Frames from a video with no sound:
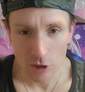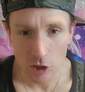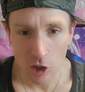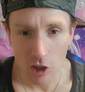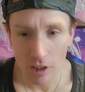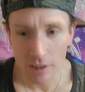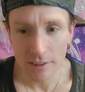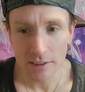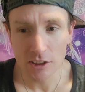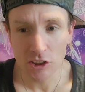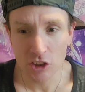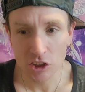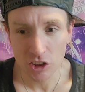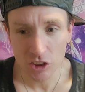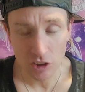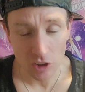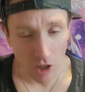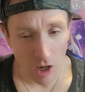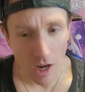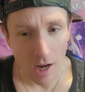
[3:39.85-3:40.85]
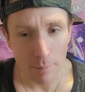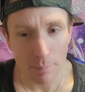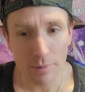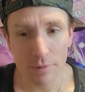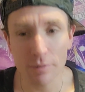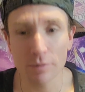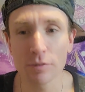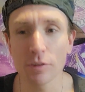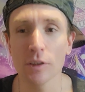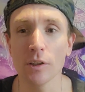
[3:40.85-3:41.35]

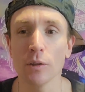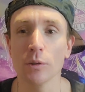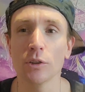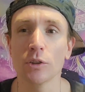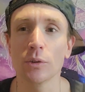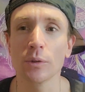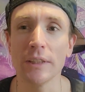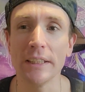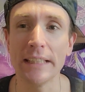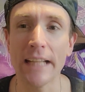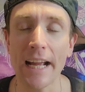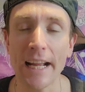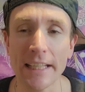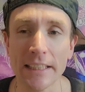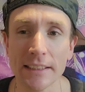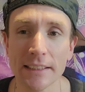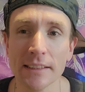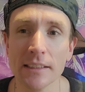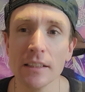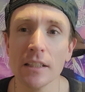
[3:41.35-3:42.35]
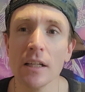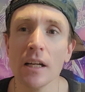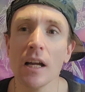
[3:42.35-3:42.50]
non-stop for those 3 days.